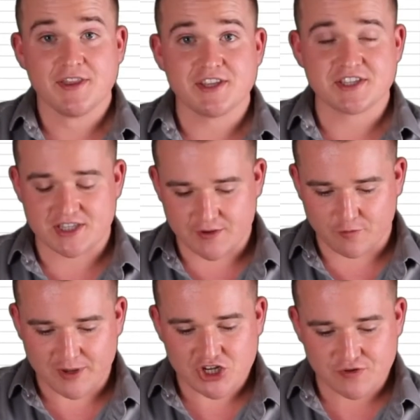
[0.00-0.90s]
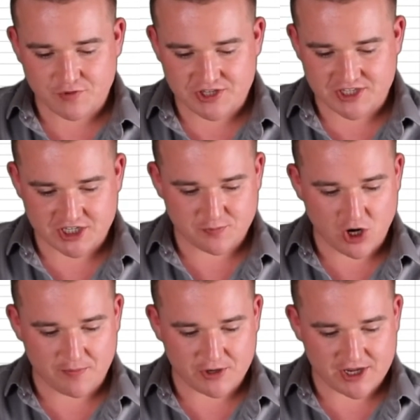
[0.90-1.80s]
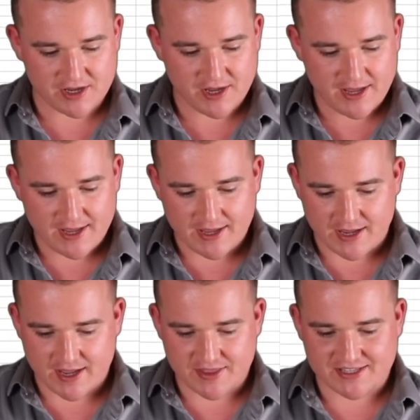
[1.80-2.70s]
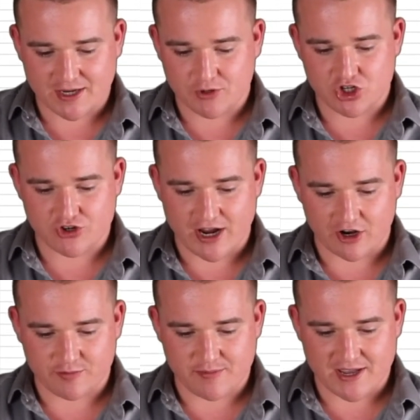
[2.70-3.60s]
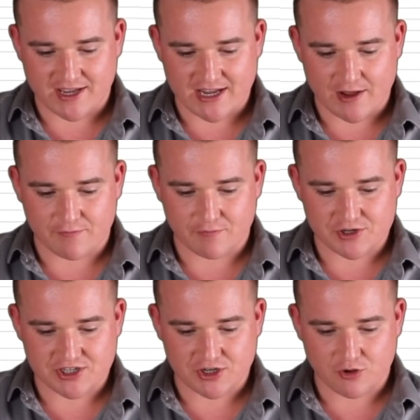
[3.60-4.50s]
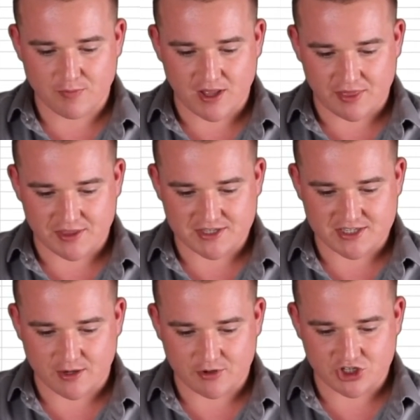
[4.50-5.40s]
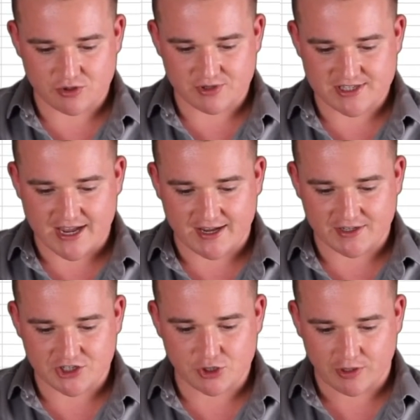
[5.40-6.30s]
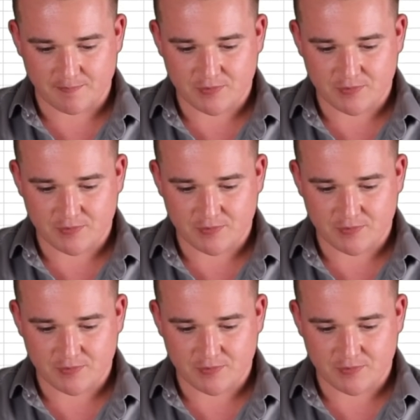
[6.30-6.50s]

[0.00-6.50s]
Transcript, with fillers: This is the information for the sixth property, and that's how much you're now gonna be making every single month. This is how much it was added to it.